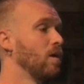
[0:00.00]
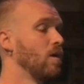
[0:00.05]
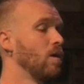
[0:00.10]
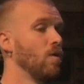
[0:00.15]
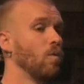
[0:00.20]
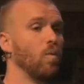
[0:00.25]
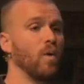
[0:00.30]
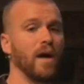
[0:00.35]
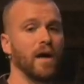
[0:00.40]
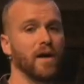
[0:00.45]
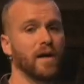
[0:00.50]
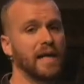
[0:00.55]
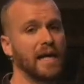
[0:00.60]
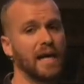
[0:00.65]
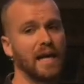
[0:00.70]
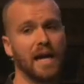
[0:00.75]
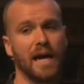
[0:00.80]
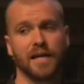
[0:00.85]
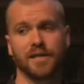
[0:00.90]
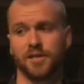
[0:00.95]
Where
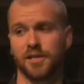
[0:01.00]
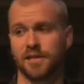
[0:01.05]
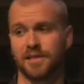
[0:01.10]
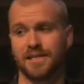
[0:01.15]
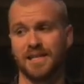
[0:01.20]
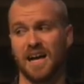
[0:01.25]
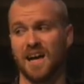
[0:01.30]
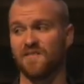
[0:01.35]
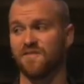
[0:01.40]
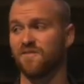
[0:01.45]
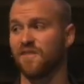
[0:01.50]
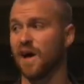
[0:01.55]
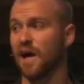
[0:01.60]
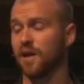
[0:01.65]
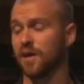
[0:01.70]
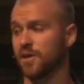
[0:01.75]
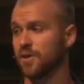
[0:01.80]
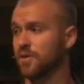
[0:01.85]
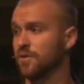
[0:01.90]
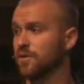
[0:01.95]
can I just not
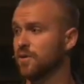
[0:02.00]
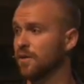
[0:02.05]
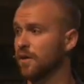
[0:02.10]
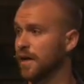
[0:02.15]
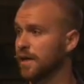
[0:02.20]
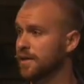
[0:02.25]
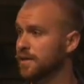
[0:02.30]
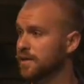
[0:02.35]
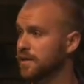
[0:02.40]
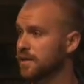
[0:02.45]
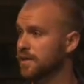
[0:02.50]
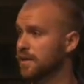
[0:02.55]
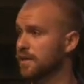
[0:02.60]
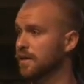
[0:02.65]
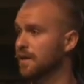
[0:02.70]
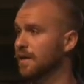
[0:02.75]
follow you, Christ?